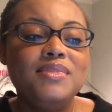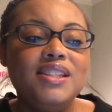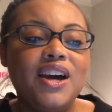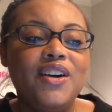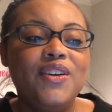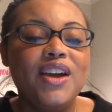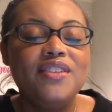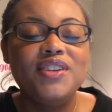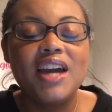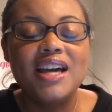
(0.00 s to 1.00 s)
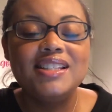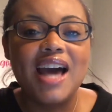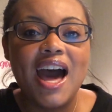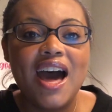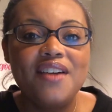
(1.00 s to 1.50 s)
So if you guys
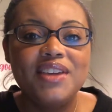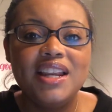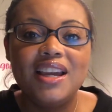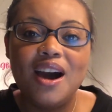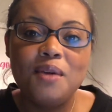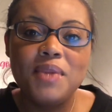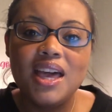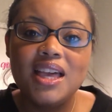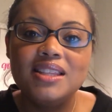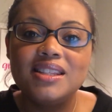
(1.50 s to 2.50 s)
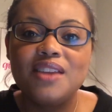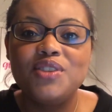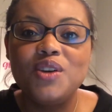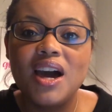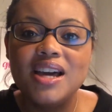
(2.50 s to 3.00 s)
have any comments, if
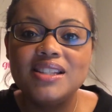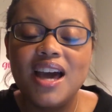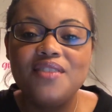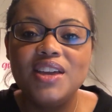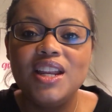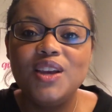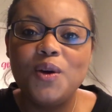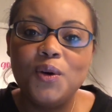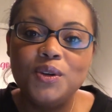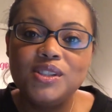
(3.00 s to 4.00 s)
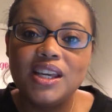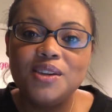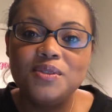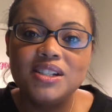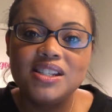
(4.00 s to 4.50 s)
you guys have any goals that
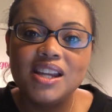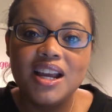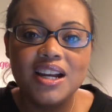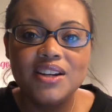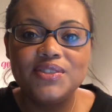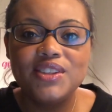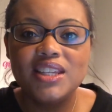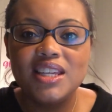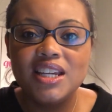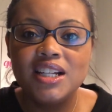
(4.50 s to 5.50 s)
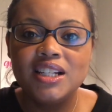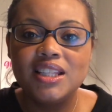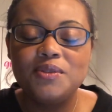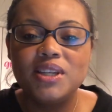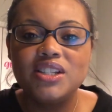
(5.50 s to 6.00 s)
you want to share for the year
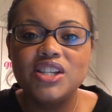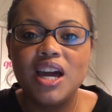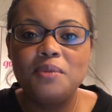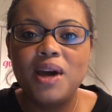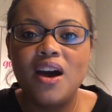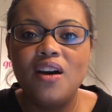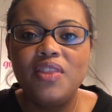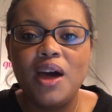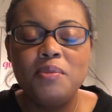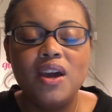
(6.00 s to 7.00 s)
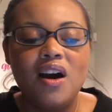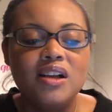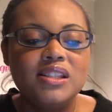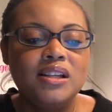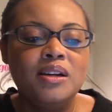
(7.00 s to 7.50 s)
that we can chat about, that'd be
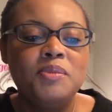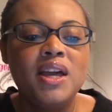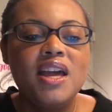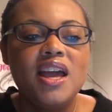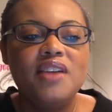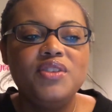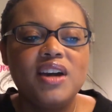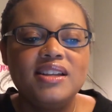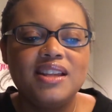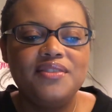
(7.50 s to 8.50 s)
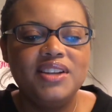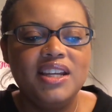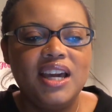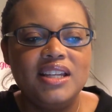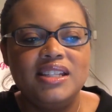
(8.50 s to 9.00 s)
awesome. If you guys have
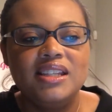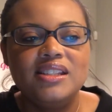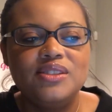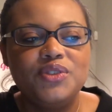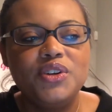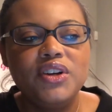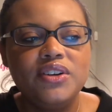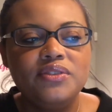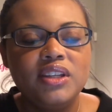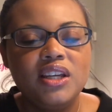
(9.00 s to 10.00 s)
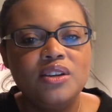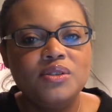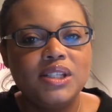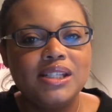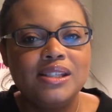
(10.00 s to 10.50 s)
any ideas for
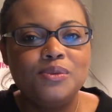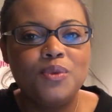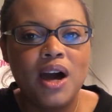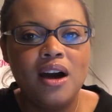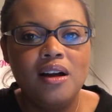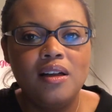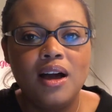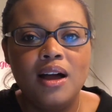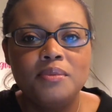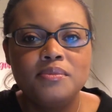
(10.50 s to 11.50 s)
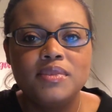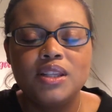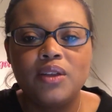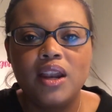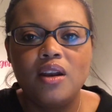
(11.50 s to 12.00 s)
videos as well,
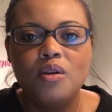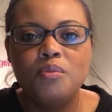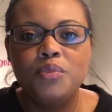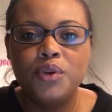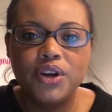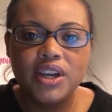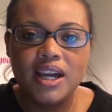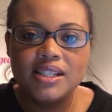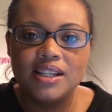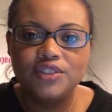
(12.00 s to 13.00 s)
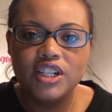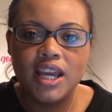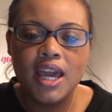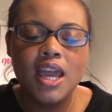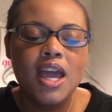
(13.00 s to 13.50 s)
so that I don't bore you guys every
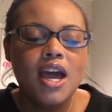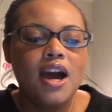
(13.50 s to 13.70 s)
day,